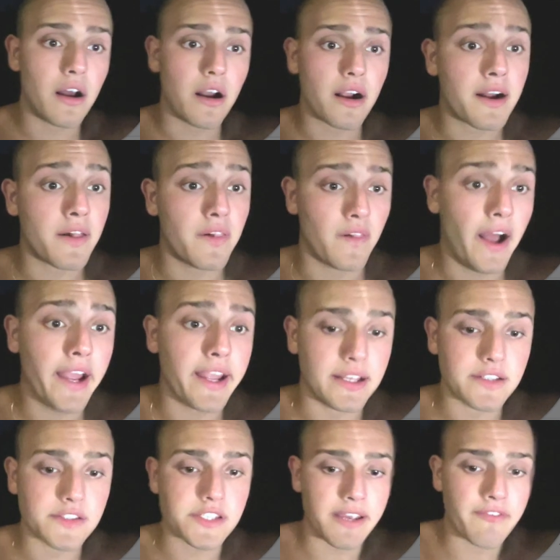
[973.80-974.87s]

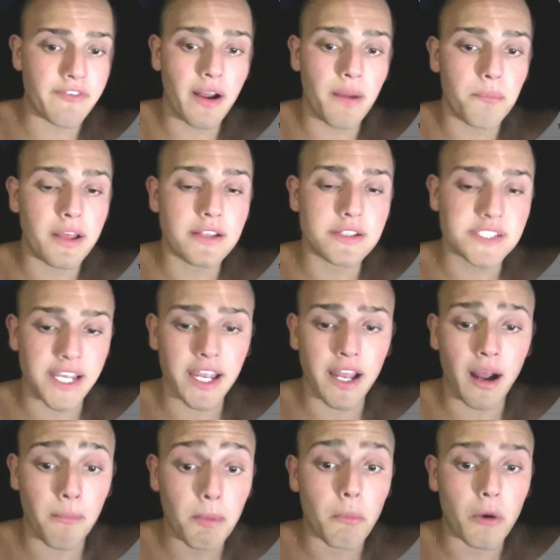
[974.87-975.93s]
clients, say
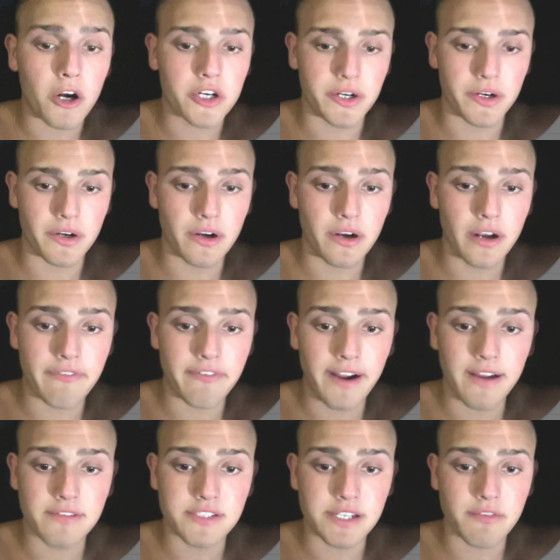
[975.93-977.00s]
I'm a marketer, if I
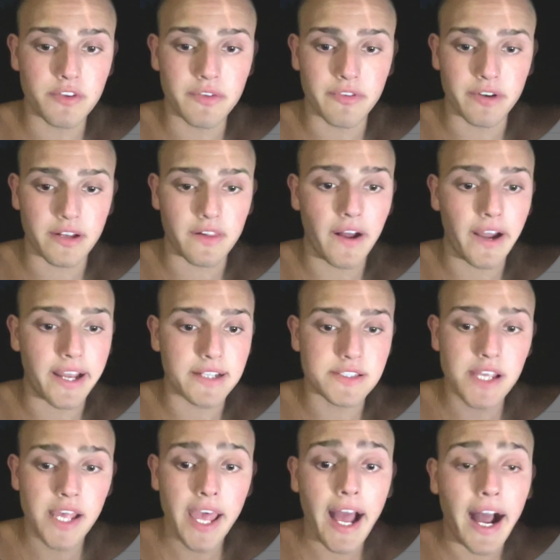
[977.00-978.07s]
have several different
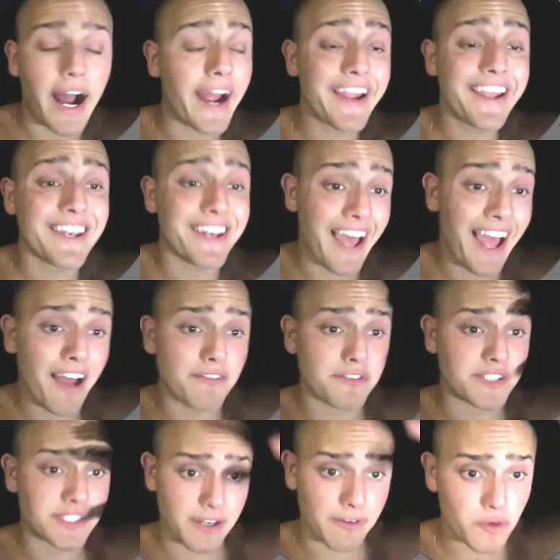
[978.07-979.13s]
clients, I can have
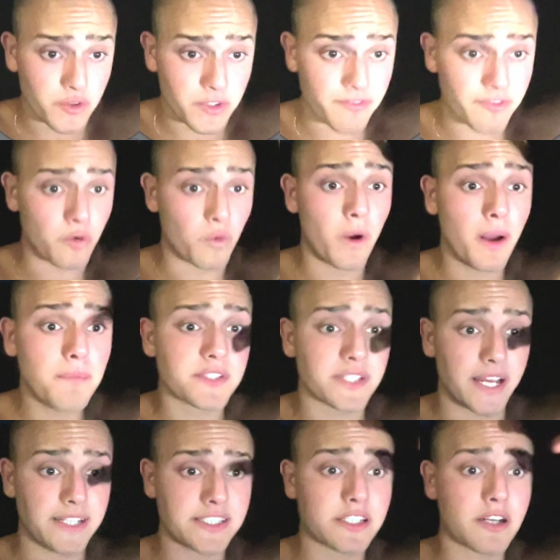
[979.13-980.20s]
several different
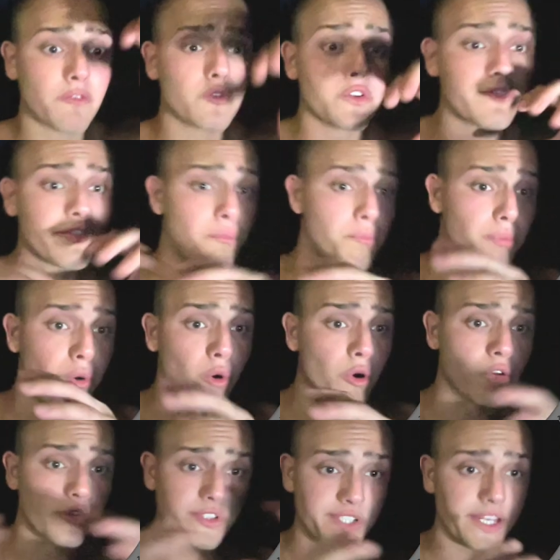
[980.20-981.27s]
websites, several different
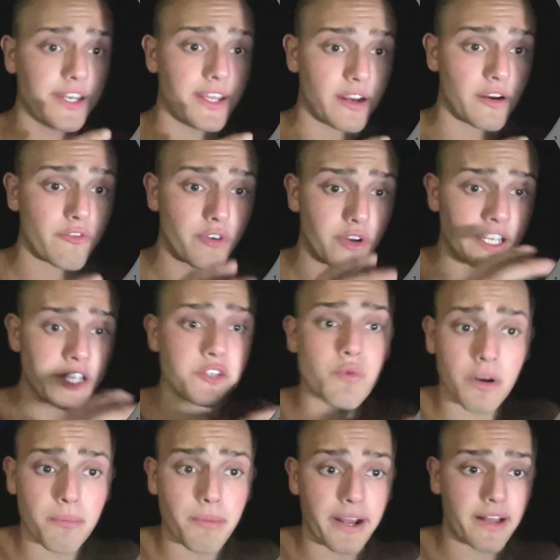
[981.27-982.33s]
portals in here for each
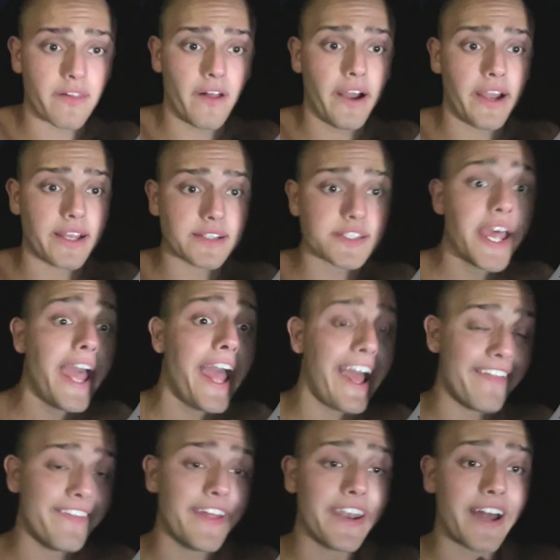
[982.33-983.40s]
one of my clients,
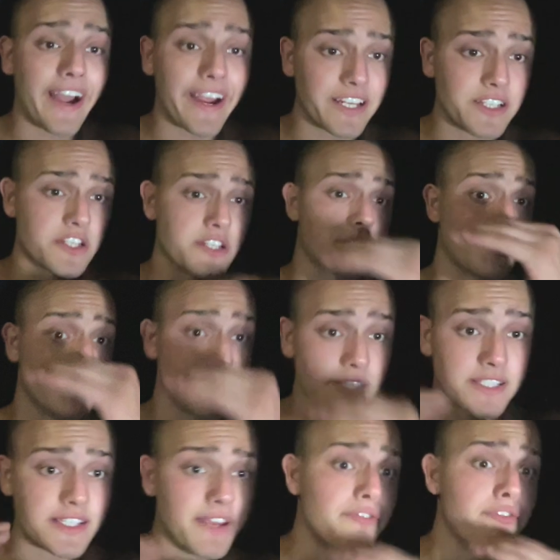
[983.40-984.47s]
and then I can just
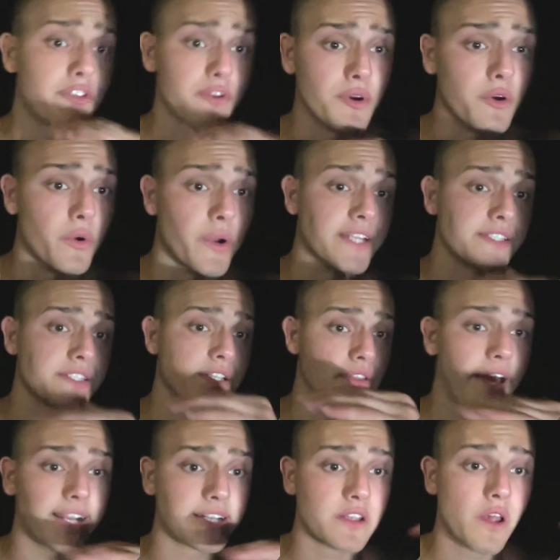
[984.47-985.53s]
sift through and
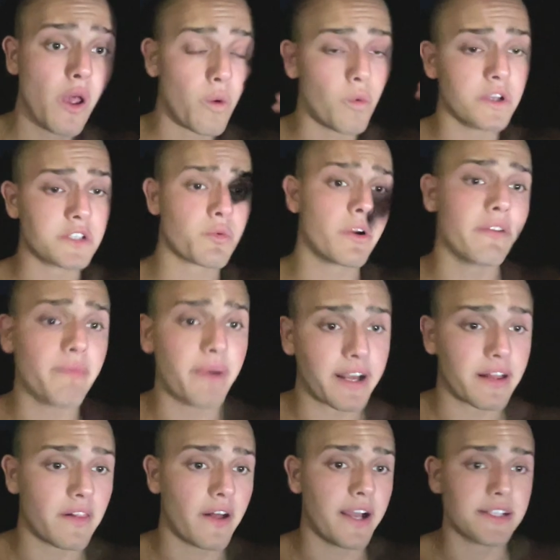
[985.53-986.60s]
select which one of my
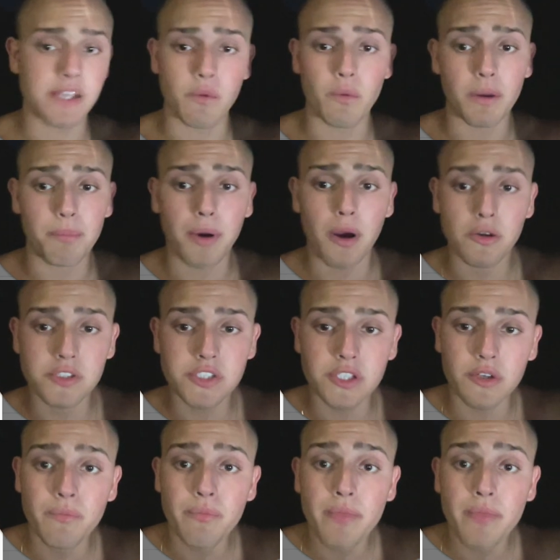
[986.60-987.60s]
clients I want to post to.